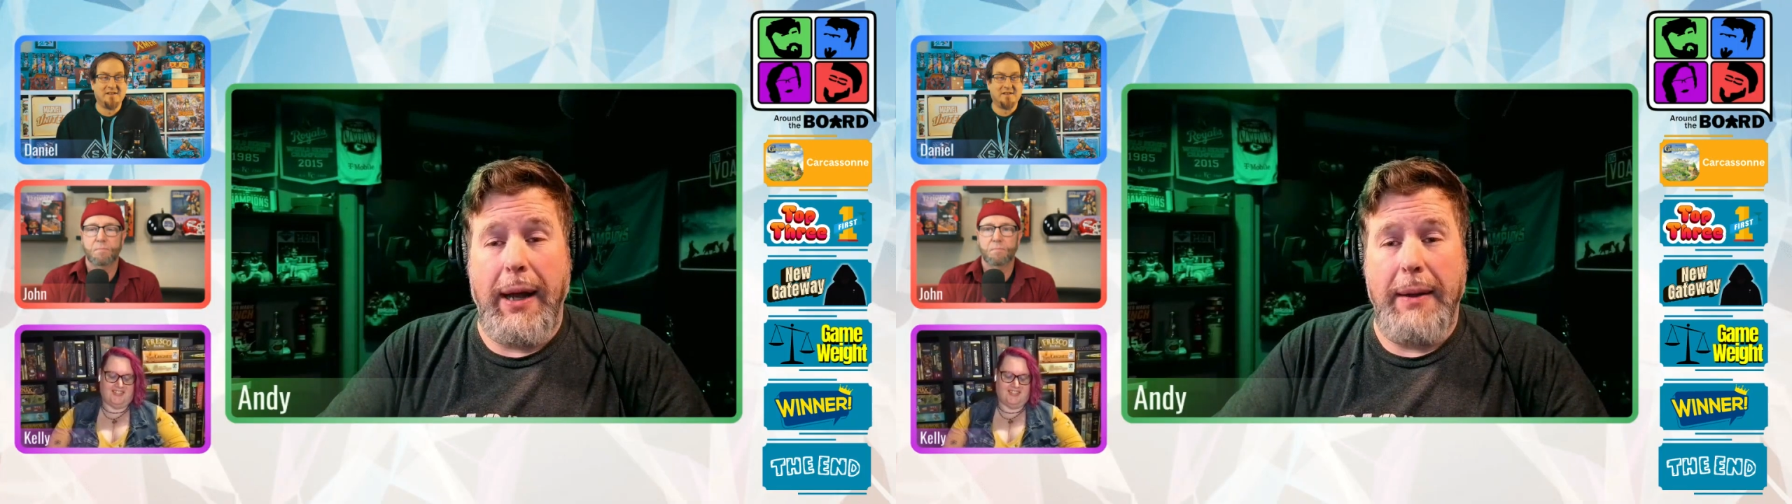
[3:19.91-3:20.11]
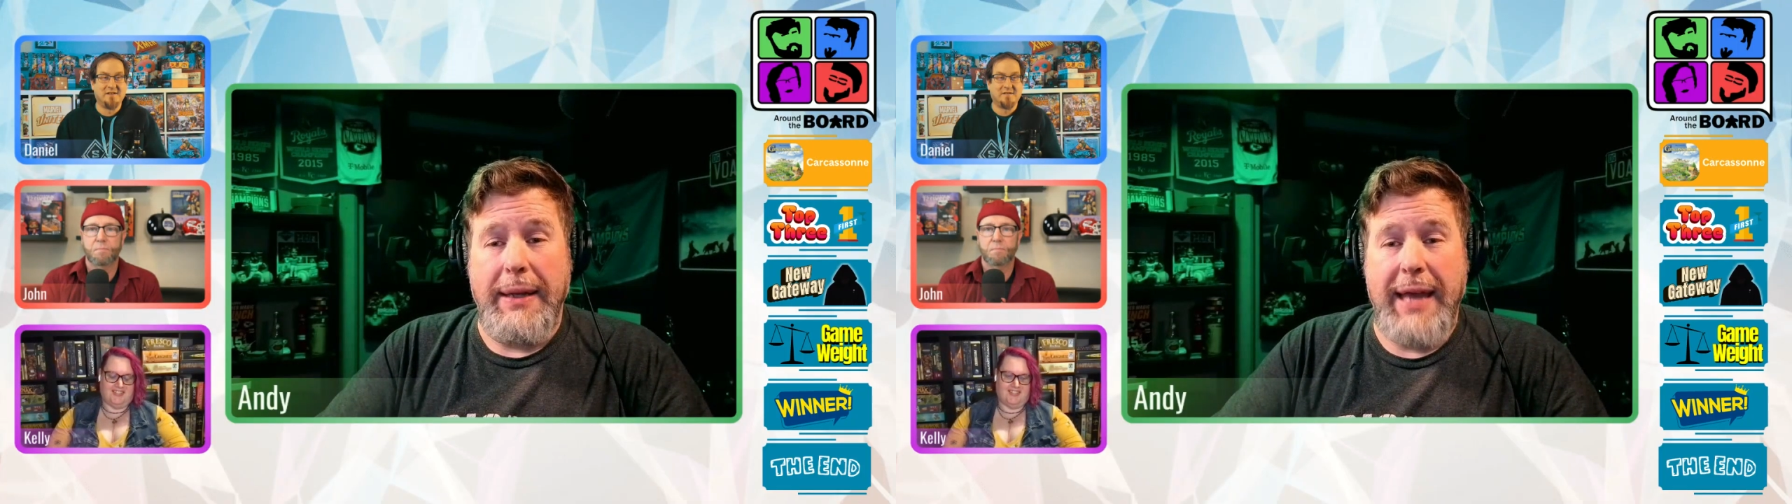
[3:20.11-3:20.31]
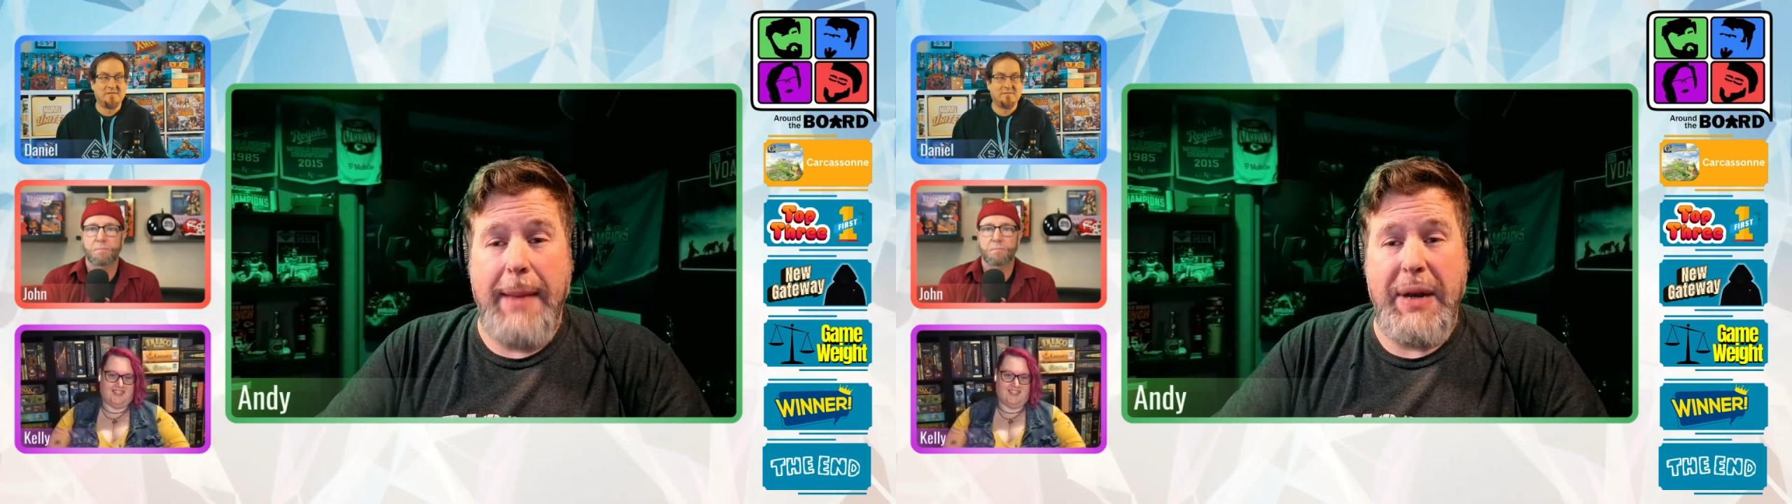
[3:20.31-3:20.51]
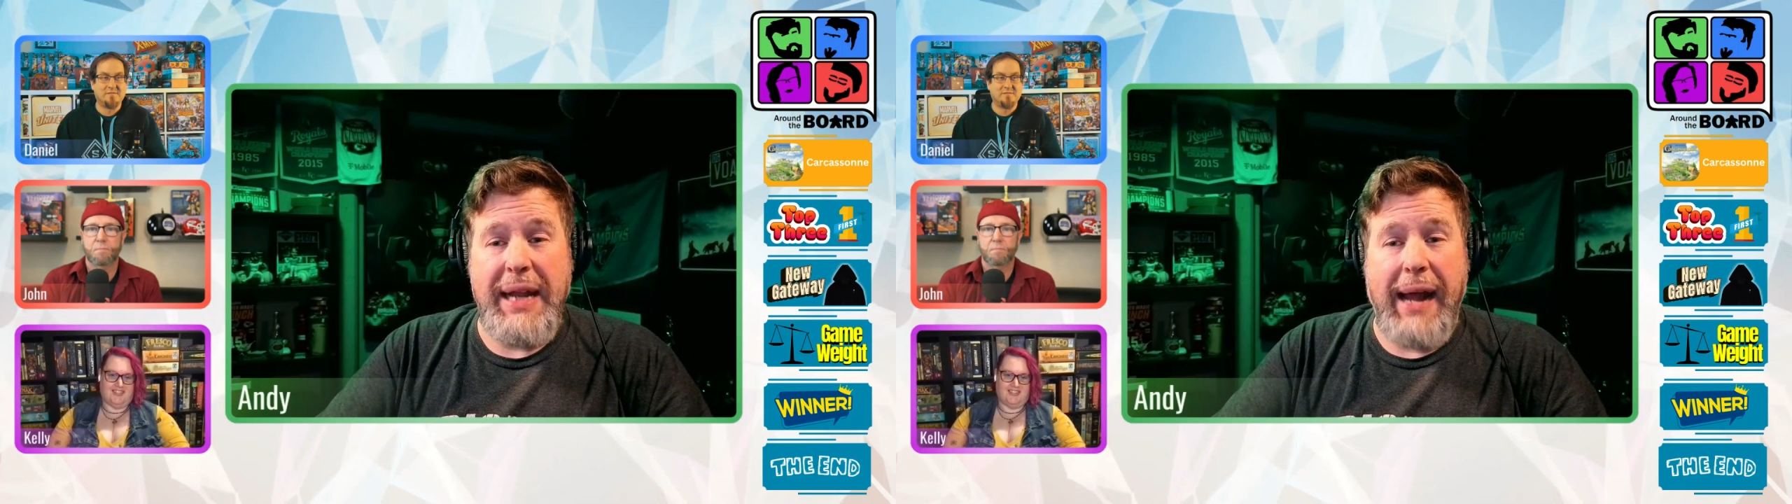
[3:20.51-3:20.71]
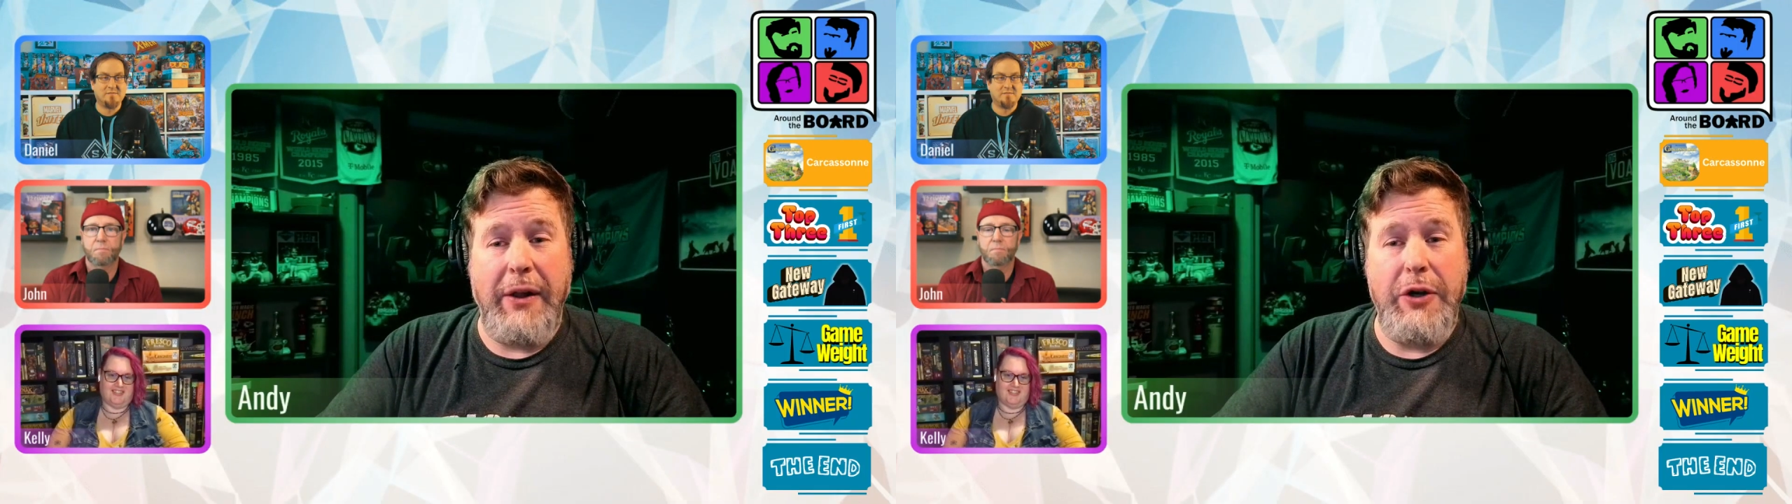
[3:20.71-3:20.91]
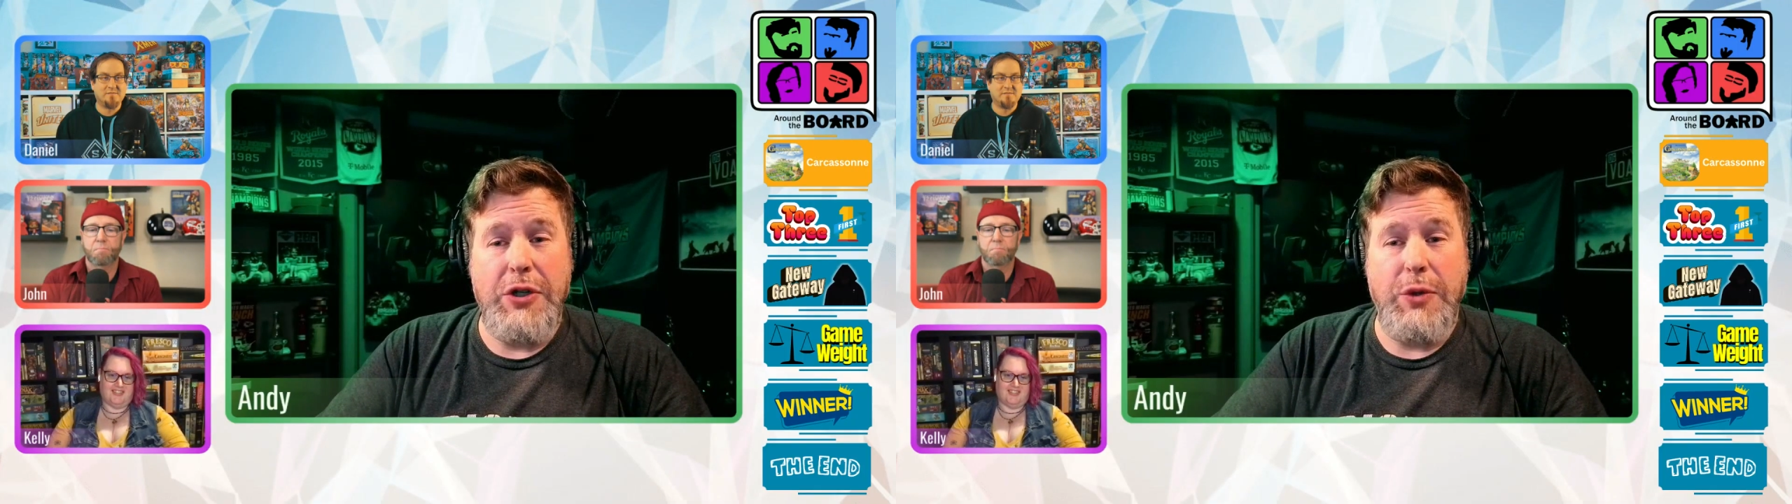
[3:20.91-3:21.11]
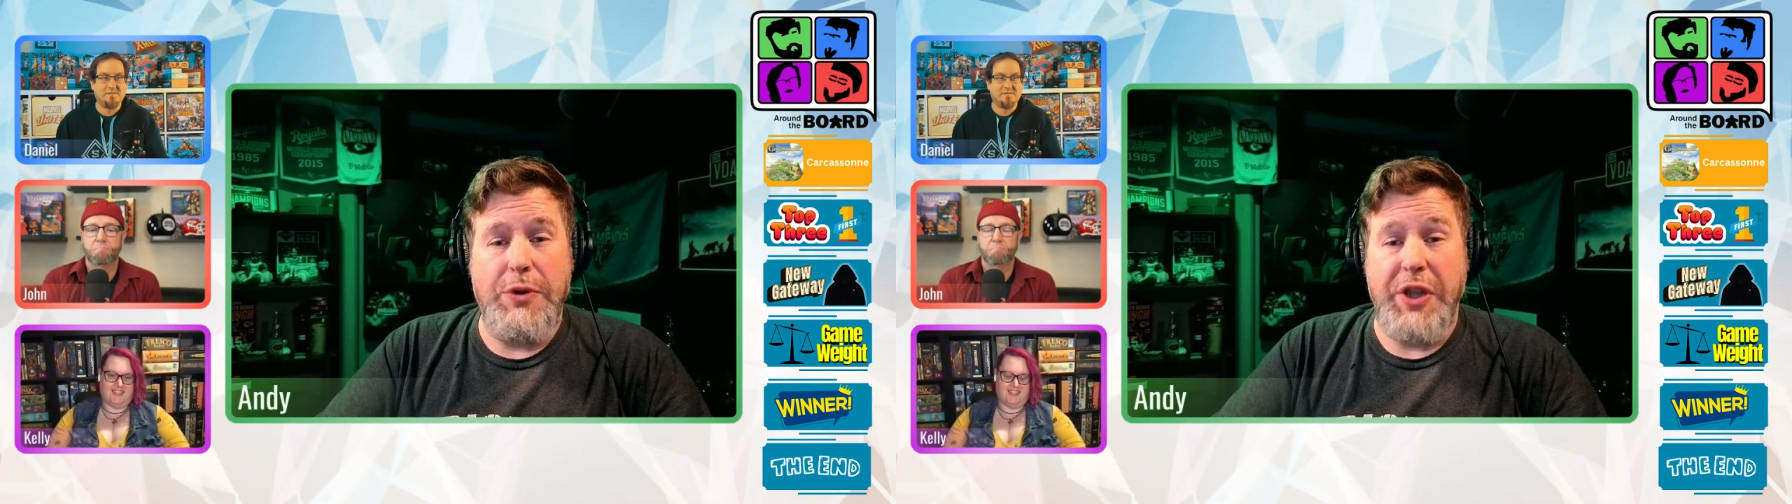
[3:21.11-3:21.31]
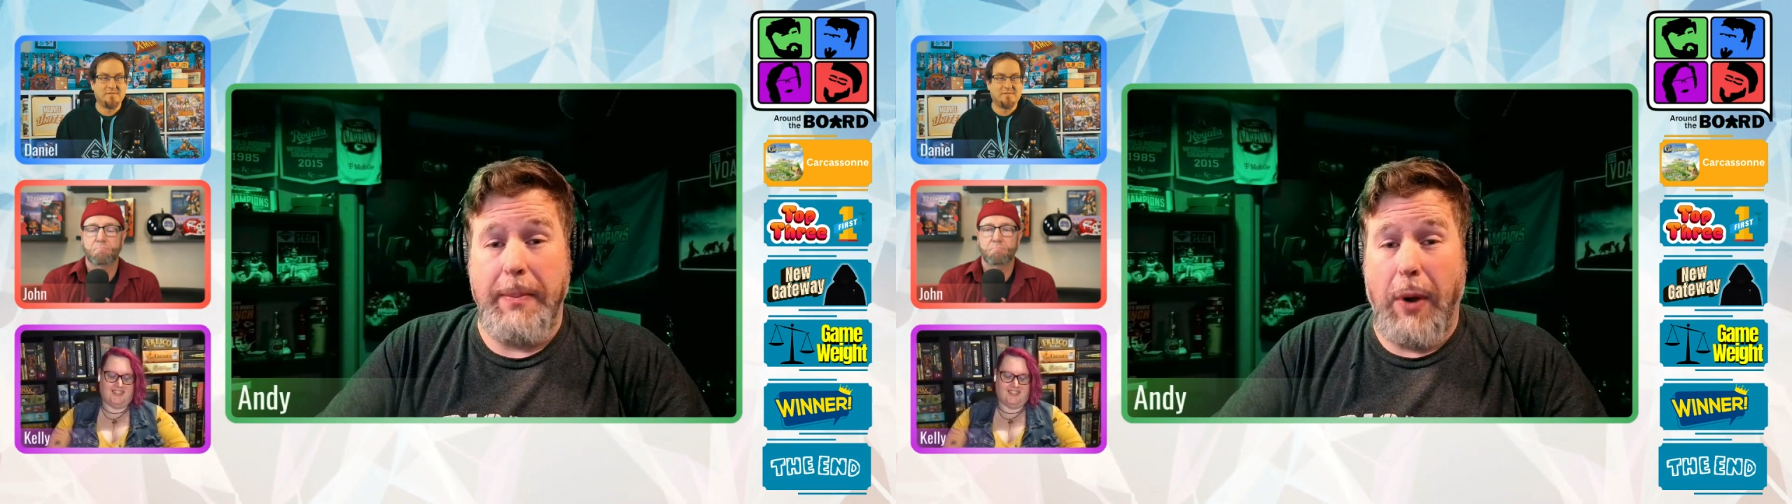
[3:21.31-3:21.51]
game and calendar stores at
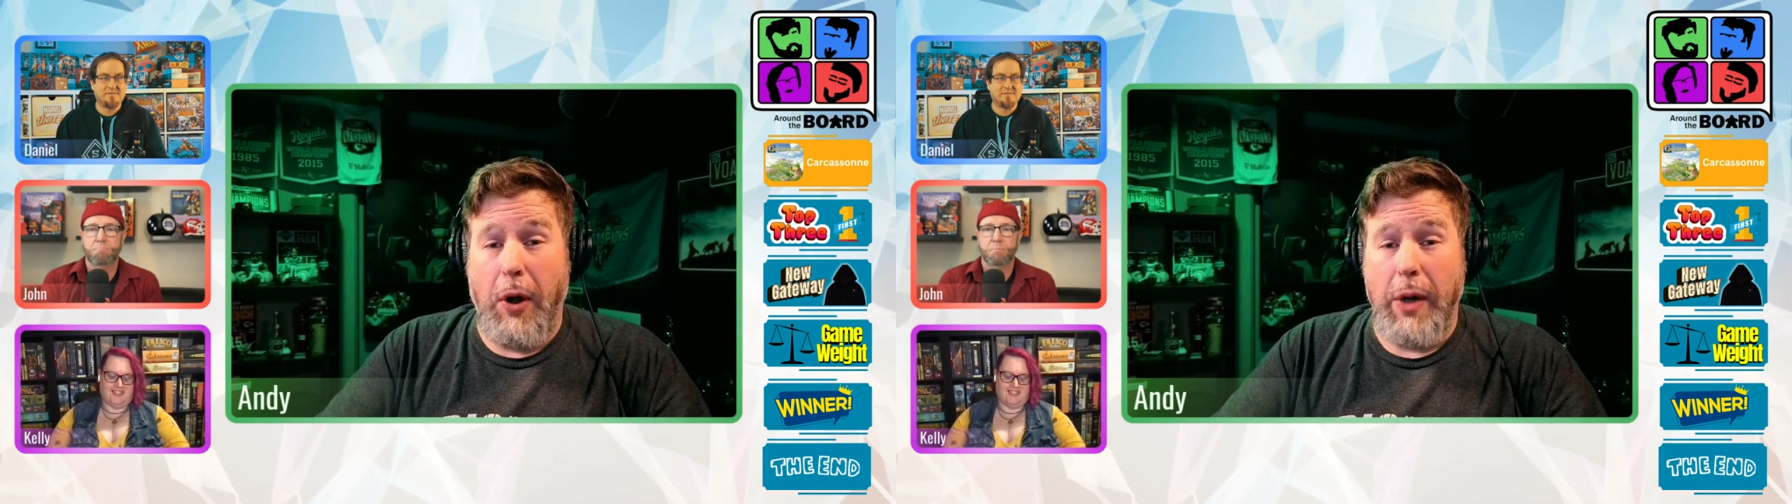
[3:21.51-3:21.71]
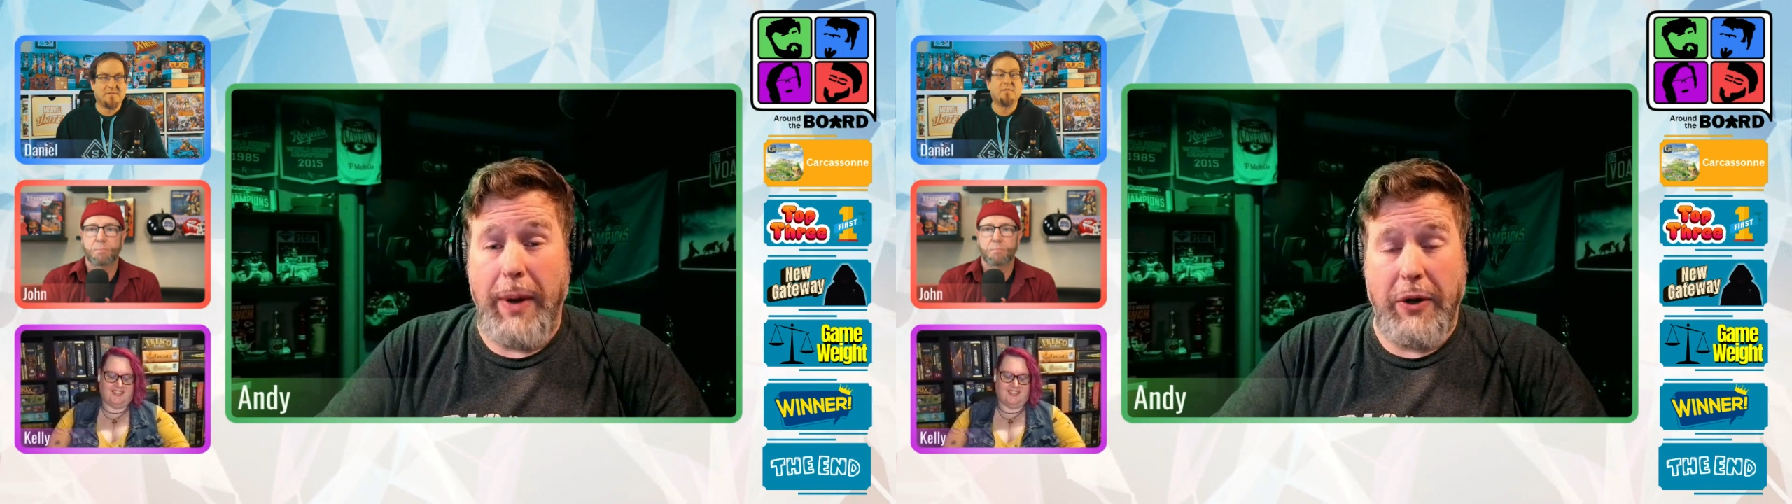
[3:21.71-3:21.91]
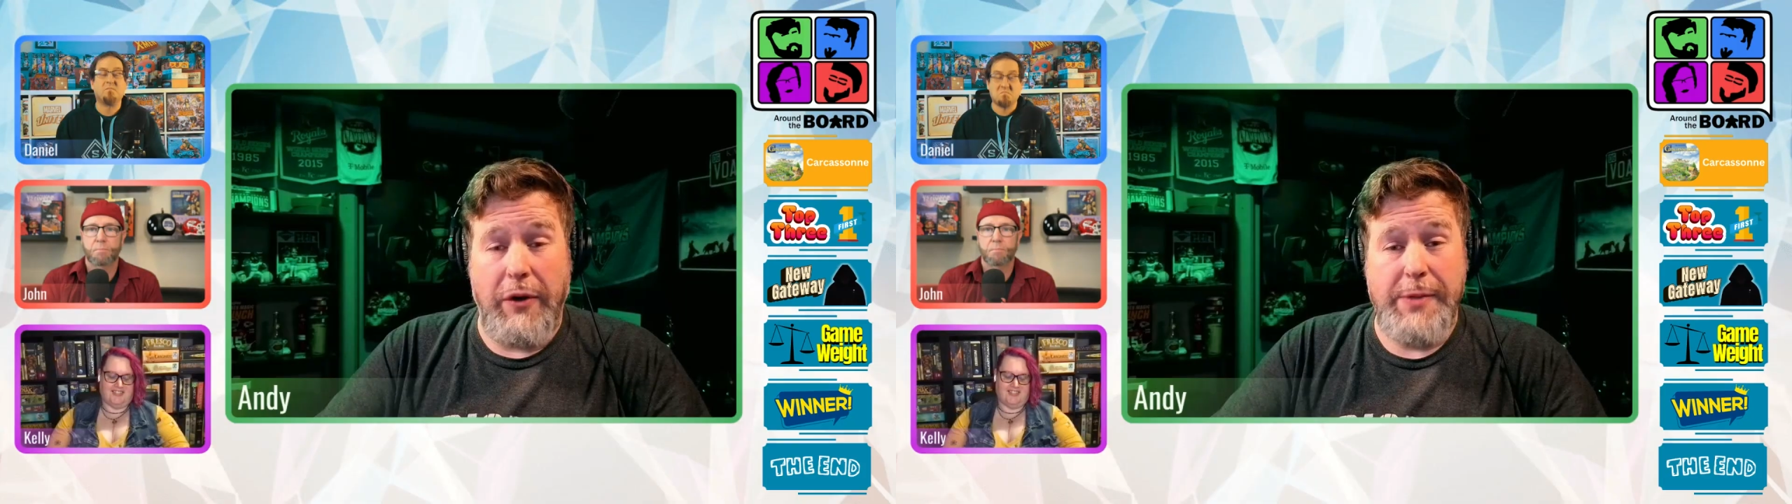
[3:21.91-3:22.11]
the mall around Christmas.